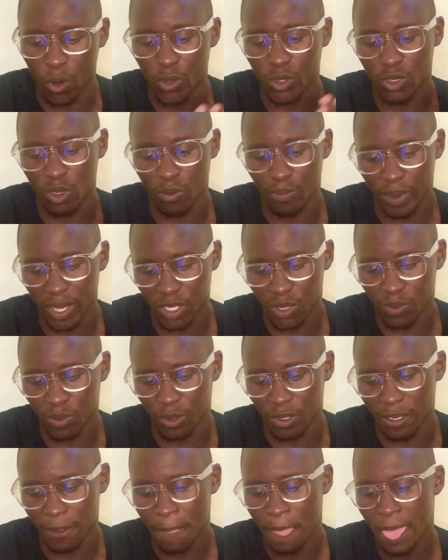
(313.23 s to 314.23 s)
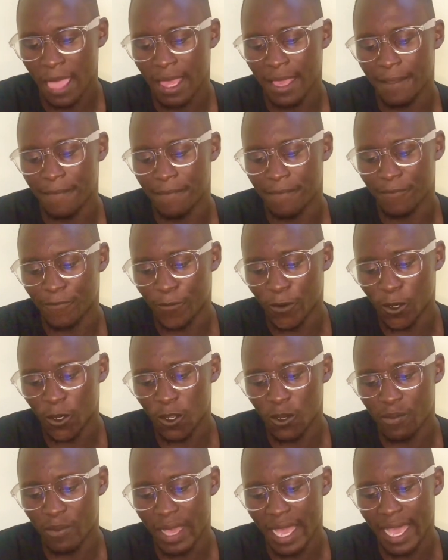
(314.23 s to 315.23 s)
your passport.
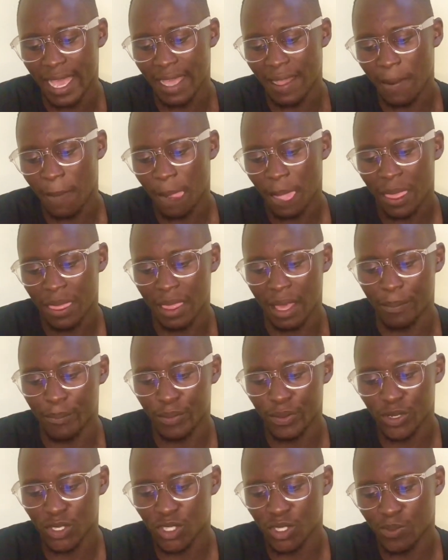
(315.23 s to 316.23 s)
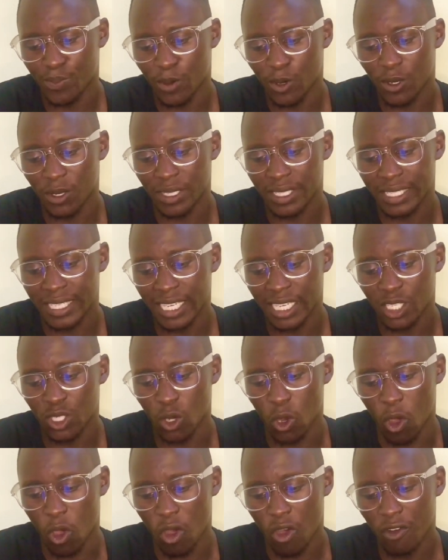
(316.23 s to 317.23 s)
Followed by the principal
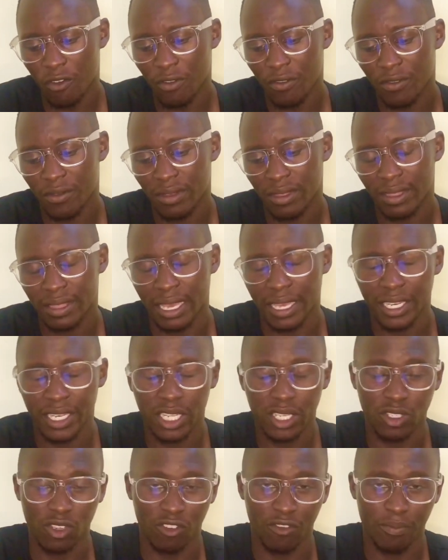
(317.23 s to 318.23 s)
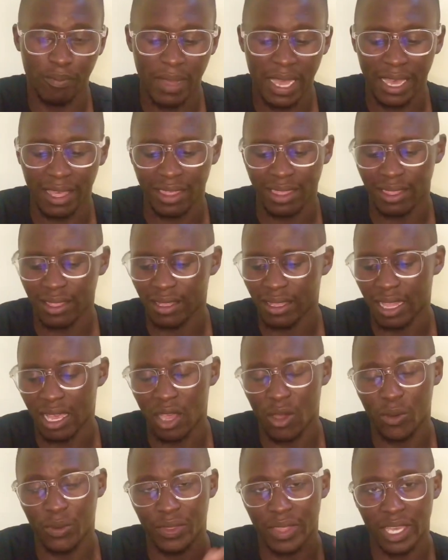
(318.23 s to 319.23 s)
date of birth.
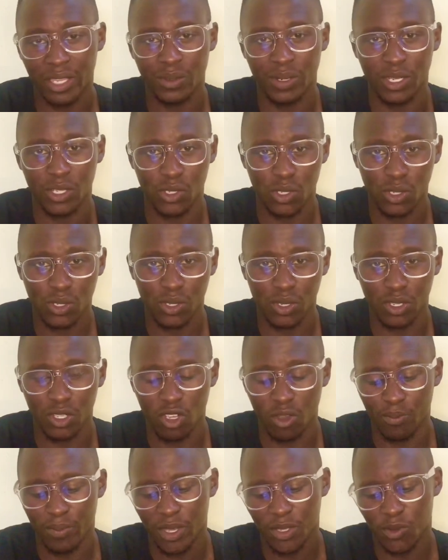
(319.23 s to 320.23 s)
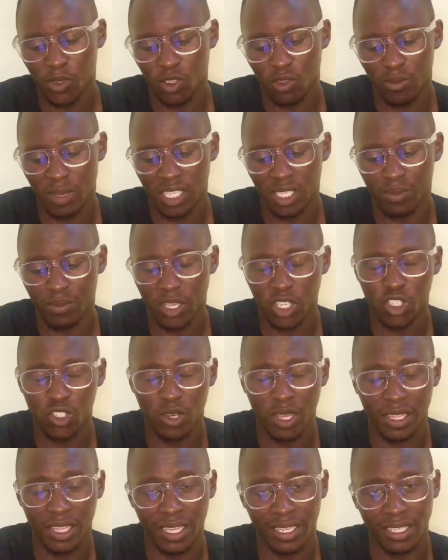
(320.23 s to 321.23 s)
Now that one is also in your passport. You must make
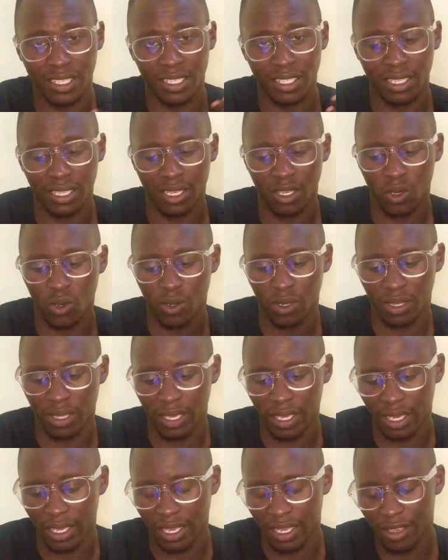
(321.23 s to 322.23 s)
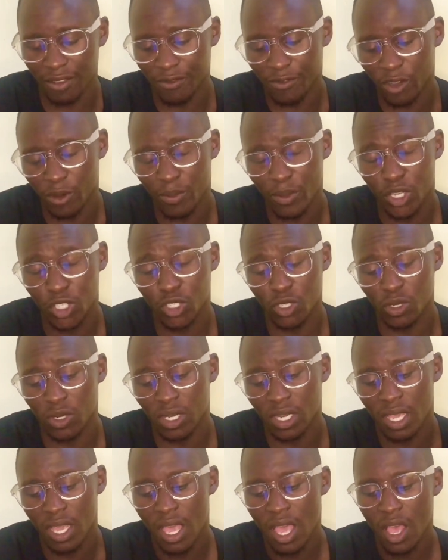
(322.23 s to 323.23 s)
sure that the
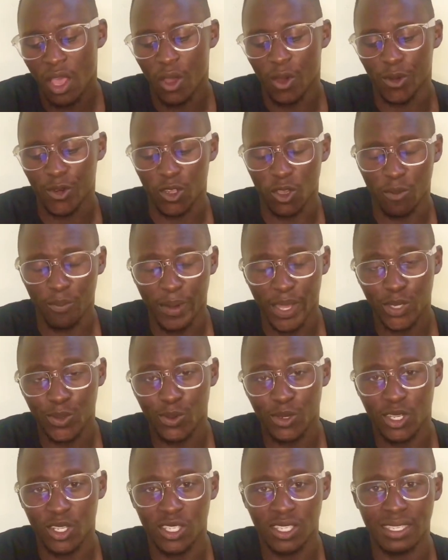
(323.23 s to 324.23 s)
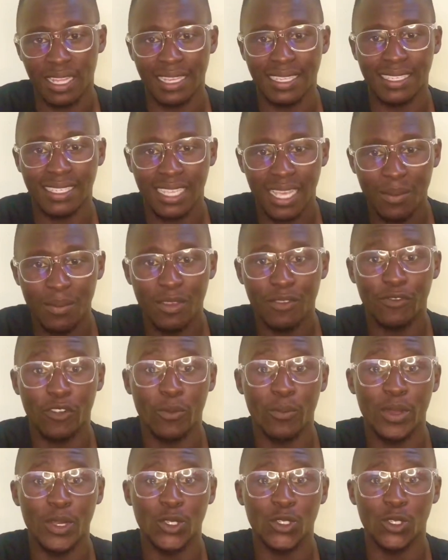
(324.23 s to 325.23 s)
information on your passport is the same
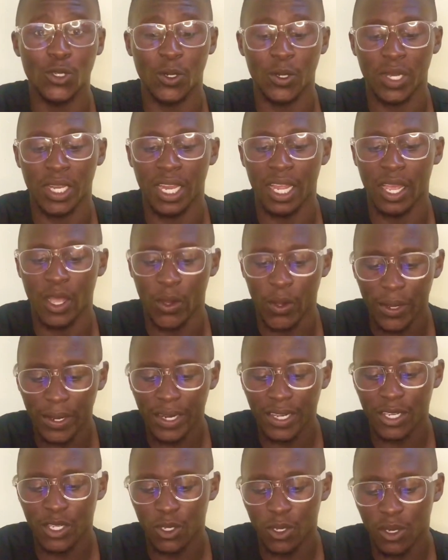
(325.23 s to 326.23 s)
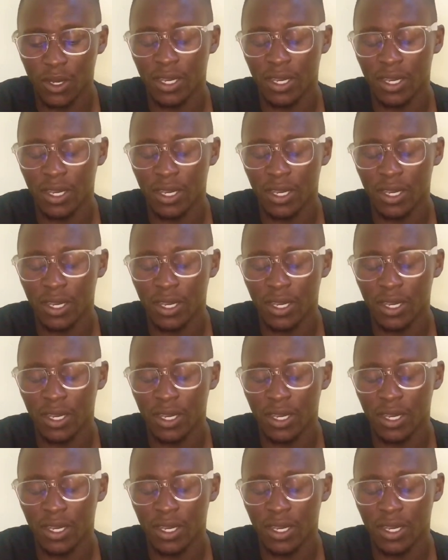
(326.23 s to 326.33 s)
information on